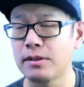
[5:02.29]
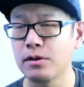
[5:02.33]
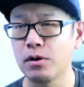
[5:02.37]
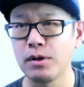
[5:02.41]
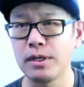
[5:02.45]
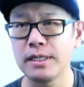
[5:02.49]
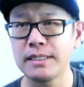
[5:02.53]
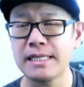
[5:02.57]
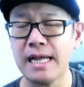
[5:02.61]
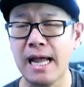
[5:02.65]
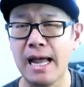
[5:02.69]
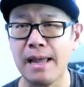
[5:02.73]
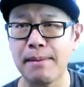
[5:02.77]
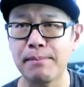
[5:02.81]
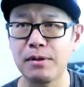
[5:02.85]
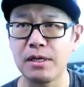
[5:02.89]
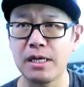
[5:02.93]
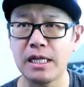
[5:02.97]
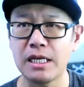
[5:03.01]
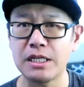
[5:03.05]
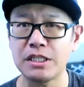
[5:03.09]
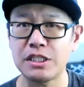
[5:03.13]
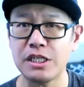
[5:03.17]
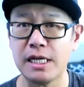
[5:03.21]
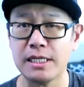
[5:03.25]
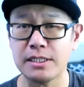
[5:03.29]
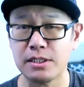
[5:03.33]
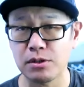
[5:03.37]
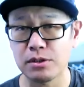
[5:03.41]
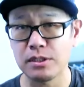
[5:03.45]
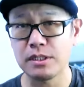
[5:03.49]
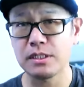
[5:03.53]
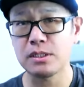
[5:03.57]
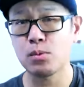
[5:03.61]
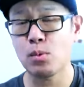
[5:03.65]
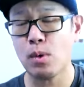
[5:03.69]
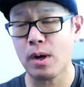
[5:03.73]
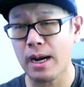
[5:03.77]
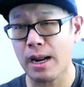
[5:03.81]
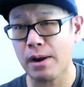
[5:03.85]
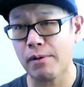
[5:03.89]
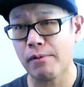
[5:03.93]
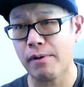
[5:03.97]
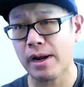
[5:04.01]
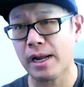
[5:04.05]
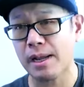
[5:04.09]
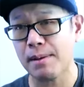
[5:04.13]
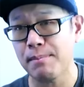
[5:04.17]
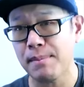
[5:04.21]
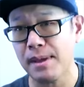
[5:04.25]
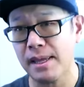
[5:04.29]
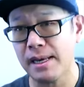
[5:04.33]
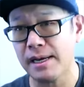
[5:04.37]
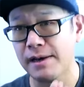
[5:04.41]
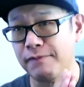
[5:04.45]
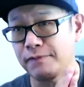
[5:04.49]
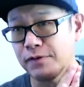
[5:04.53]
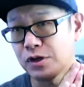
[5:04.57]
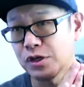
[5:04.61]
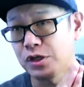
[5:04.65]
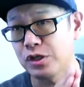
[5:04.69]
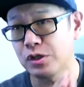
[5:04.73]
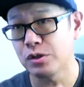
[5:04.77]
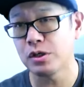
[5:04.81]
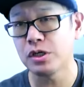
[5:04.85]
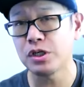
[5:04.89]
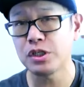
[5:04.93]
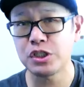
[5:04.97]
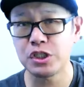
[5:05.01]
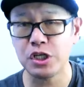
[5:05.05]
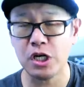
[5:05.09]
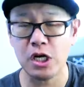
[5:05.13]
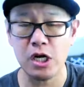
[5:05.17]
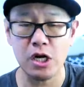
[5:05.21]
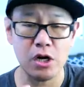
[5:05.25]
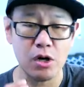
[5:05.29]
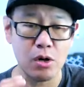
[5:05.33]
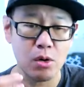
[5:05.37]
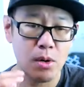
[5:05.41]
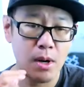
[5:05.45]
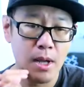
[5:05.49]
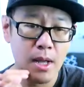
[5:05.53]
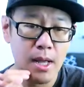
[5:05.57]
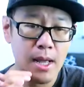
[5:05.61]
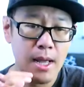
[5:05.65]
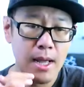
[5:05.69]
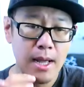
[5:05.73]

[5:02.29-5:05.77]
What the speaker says: The only time you get a chance, so this is what I recommend if you're doing a show,